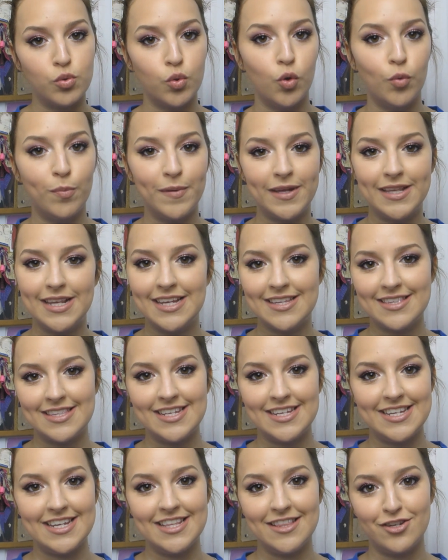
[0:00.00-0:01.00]
will all be
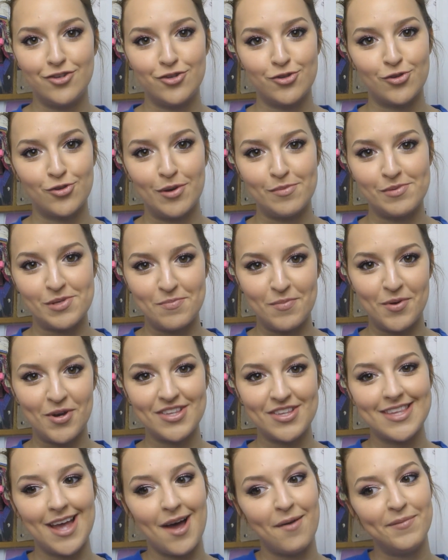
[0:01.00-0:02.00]
listed in the description
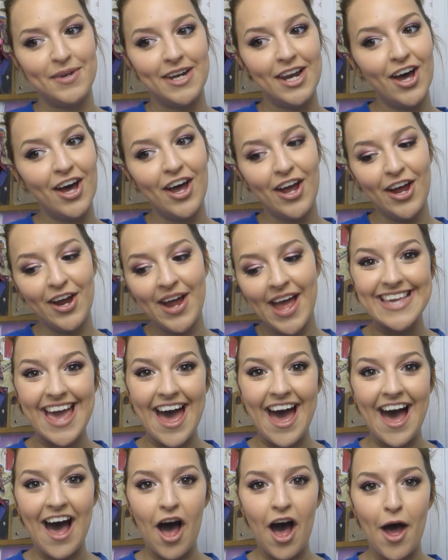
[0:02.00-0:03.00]
box down below.
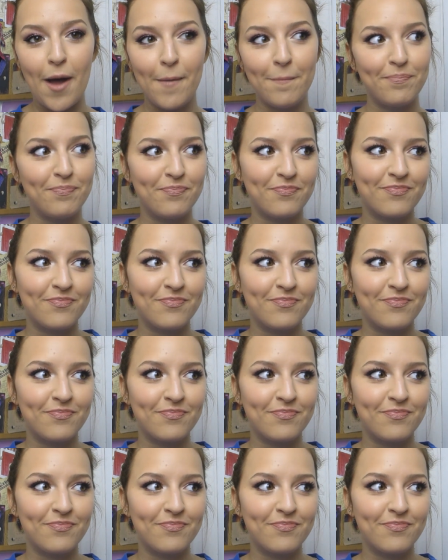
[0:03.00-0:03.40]
Yeah,